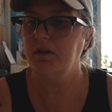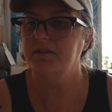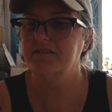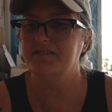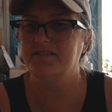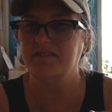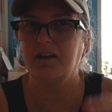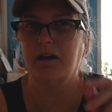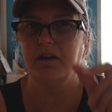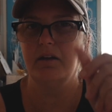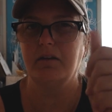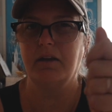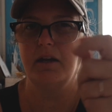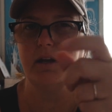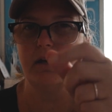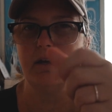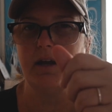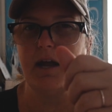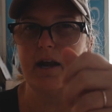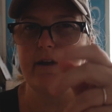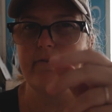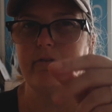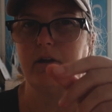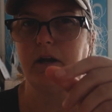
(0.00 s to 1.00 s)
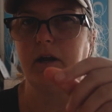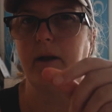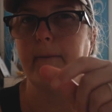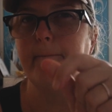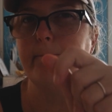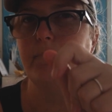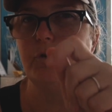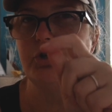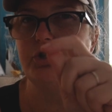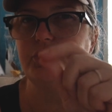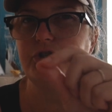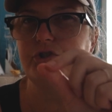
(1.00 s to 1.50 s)
It's got like kind of like a
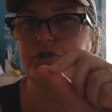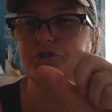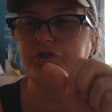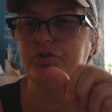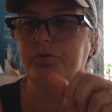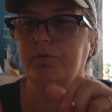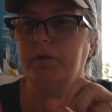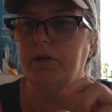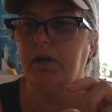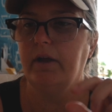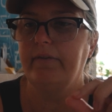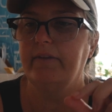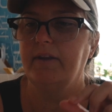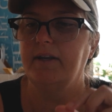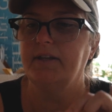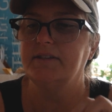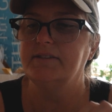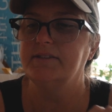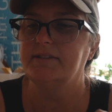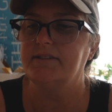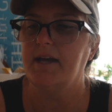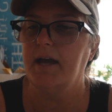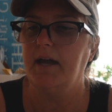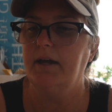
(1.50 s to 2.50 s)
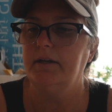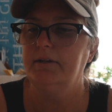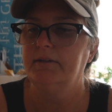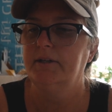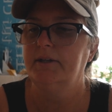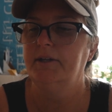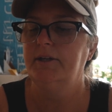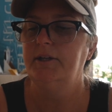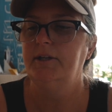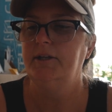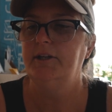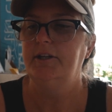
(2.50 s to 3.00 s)
mush to it on the inside.
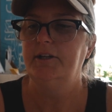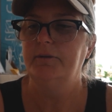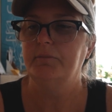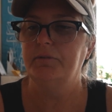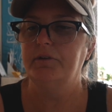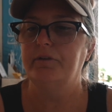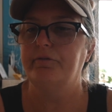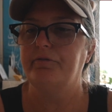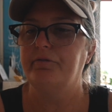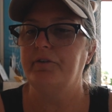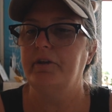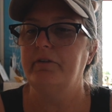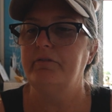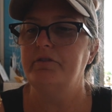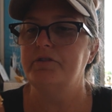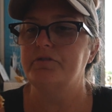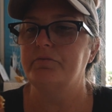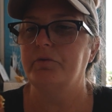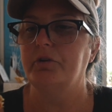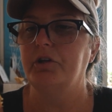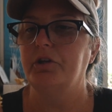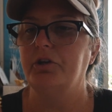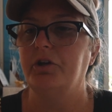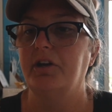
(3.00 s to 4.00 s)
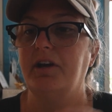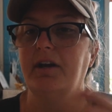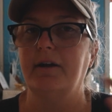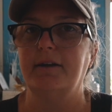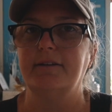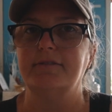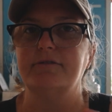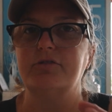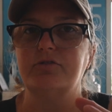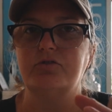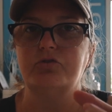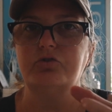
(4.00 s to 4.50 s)
The flavor is really good, and
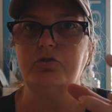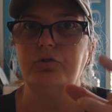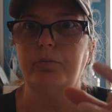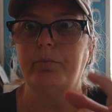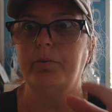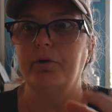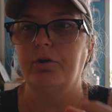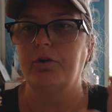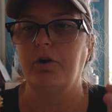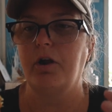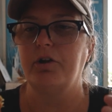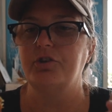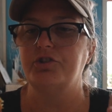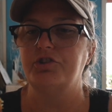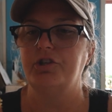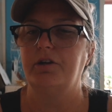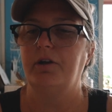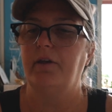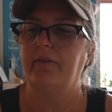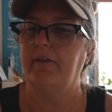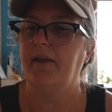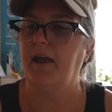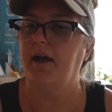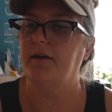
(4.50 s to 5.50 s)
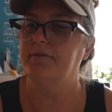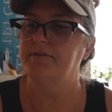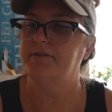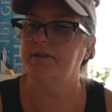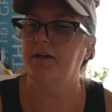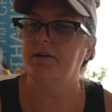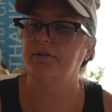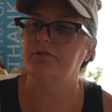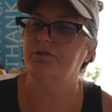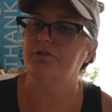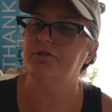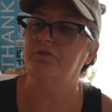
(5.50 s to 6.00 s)
it's super crunchy on the
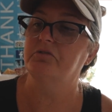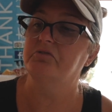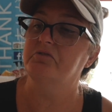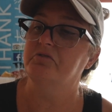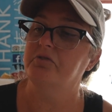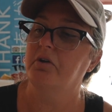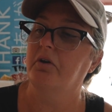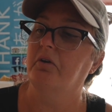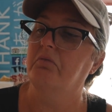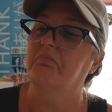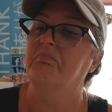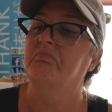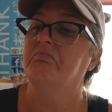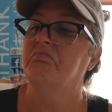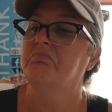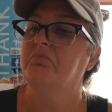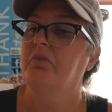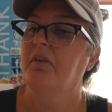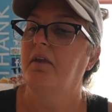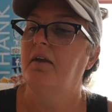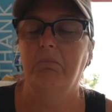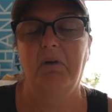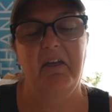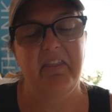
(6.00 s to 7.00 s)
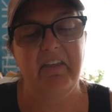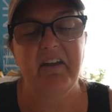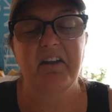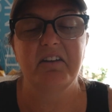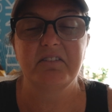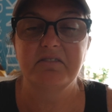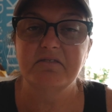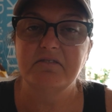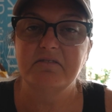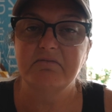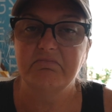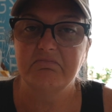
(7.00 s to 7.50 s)
outside too, so I think
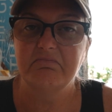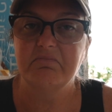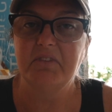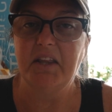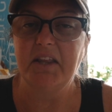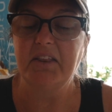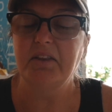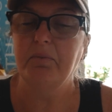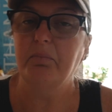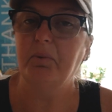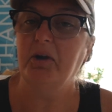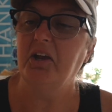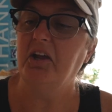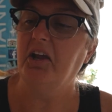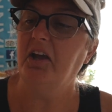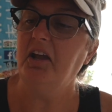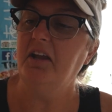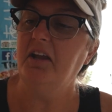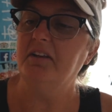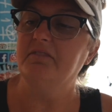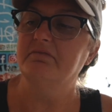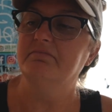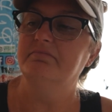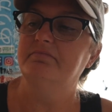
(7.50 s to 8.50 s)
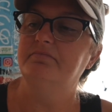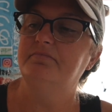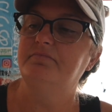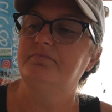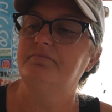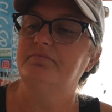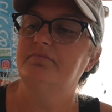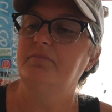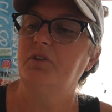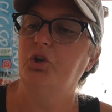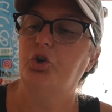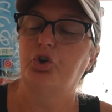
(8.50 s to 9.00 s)
they're pretty good.
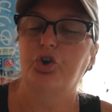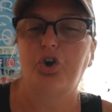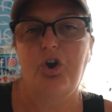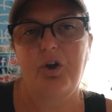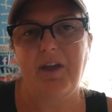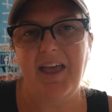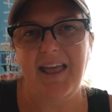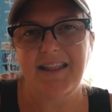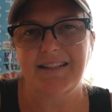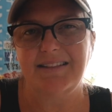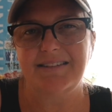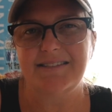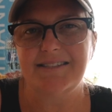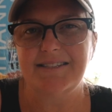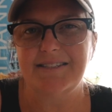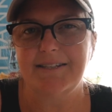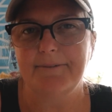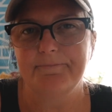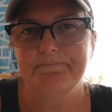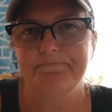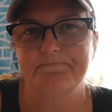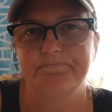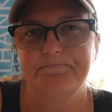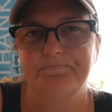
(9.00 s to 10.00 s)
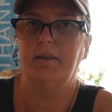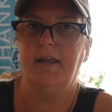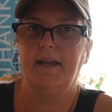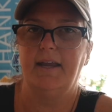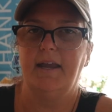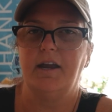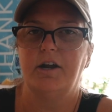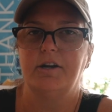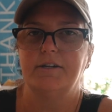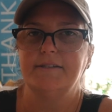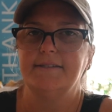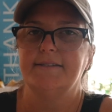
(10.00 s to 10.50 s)
Croquettes. Like
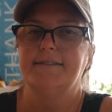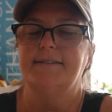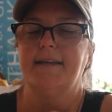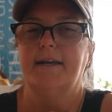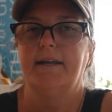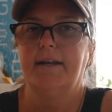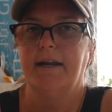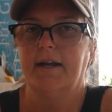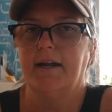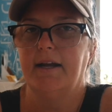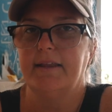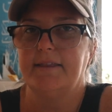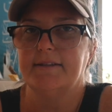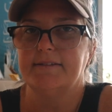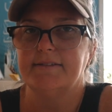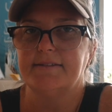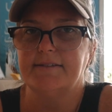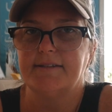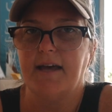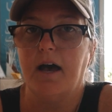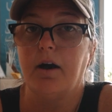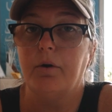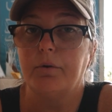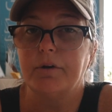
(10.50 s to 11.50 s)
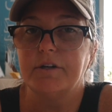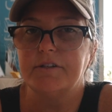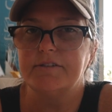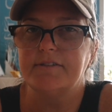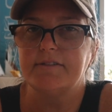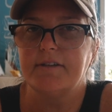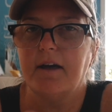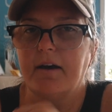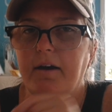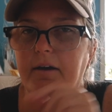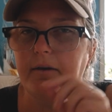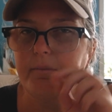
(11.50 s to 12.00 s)
Aaron said, I got the
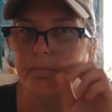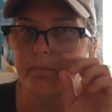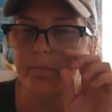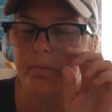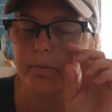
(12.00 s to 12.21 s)
soursop,